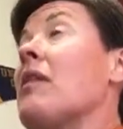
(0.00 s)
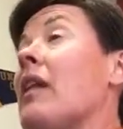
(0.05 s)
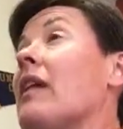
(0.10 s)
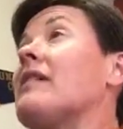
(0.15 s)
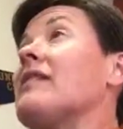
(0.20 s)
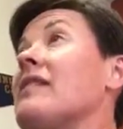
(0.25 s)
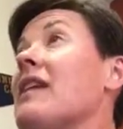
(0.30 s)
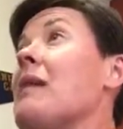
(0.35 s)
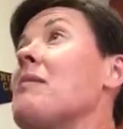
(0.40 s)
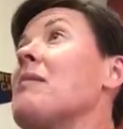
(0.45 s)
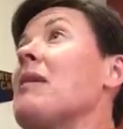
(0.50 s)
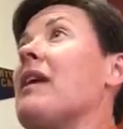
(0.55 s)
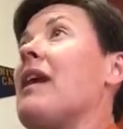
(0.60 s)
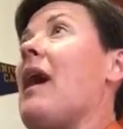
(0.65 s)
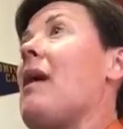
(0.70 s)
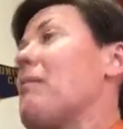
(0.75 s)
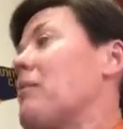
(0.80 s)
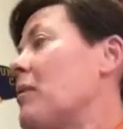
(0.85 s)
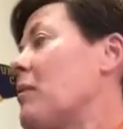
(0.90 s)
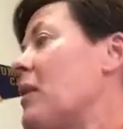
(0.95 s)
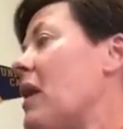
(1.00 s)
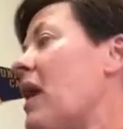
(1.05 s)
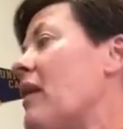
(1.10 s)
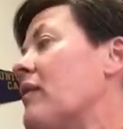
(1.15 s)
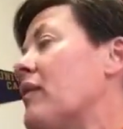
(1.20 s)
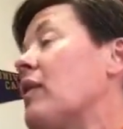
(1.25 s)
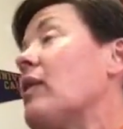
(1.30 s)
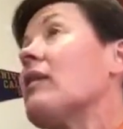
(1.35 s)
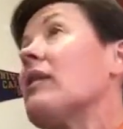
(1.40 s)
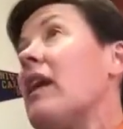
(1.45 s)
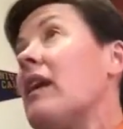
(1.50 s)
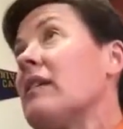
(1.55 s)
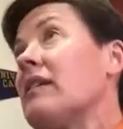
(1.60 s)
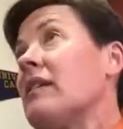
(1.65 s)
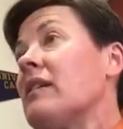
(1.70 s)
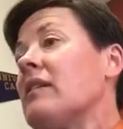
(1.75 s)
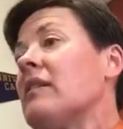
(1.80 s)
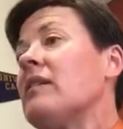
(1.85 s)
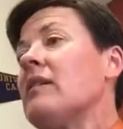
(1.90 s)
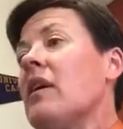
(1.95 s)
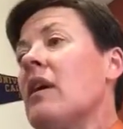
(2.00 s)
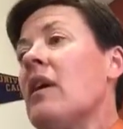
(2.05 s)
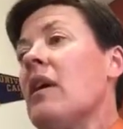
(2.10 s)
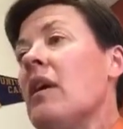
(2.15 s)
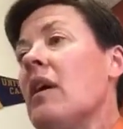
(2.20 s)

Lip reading: the gap that we have in the lessons,